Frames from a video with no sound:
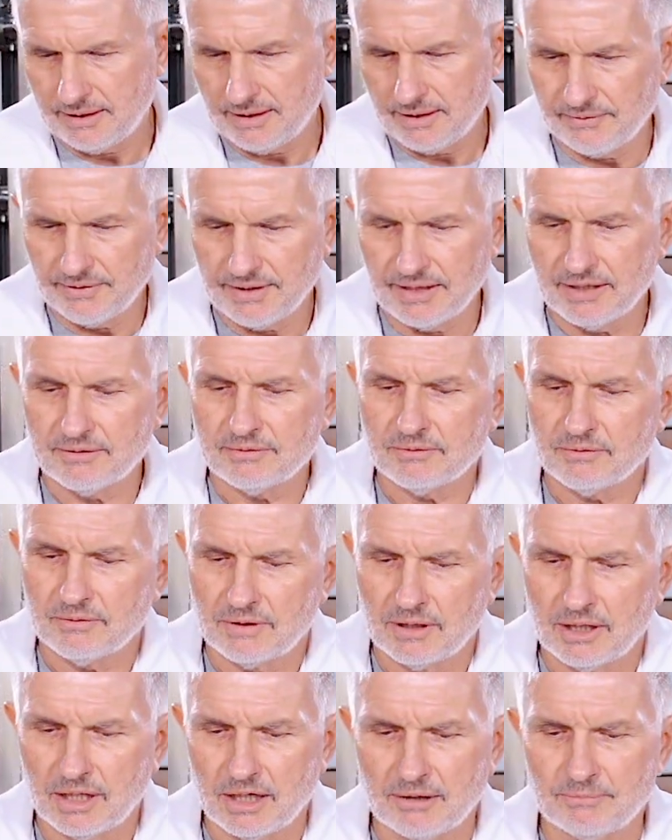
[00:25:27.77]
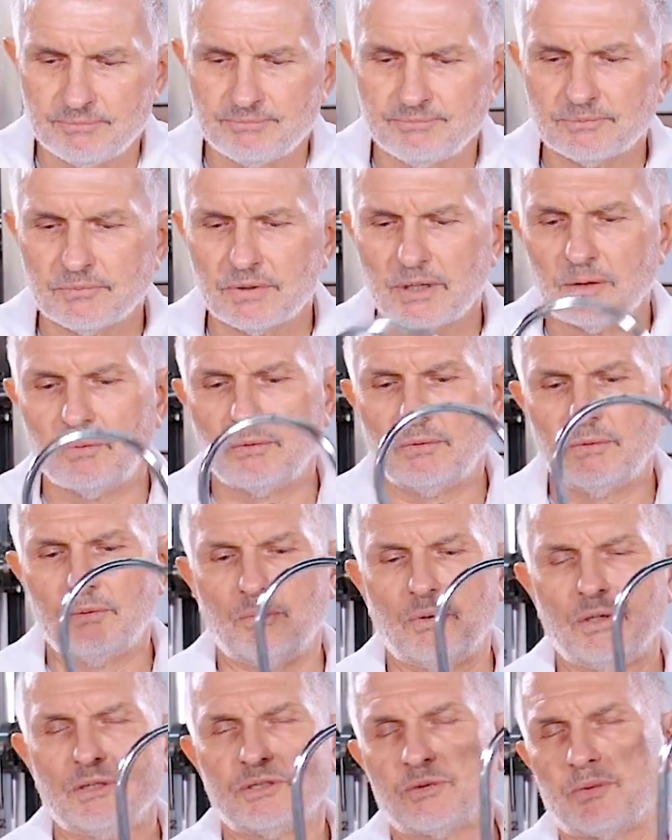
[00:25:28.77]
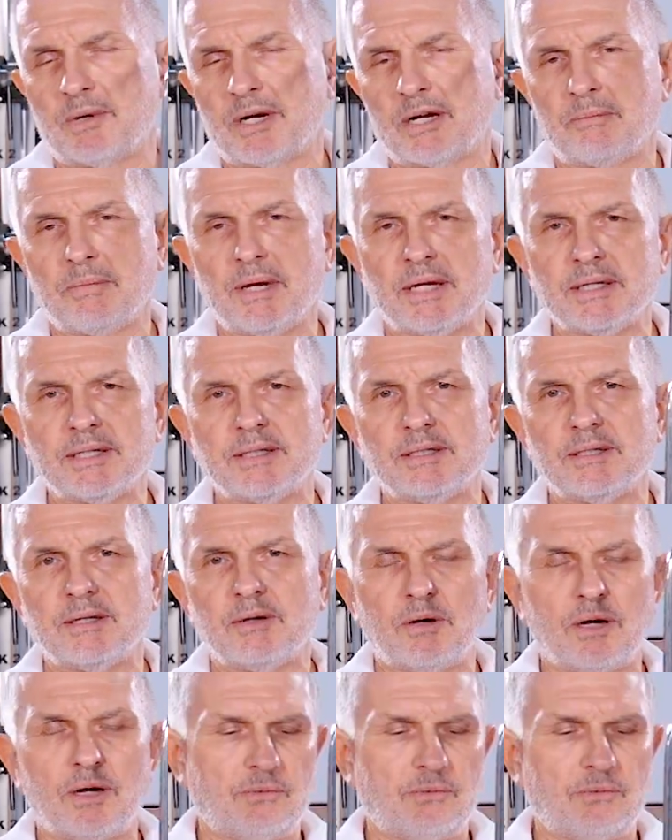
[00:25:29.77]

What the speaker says: and then what's recommended,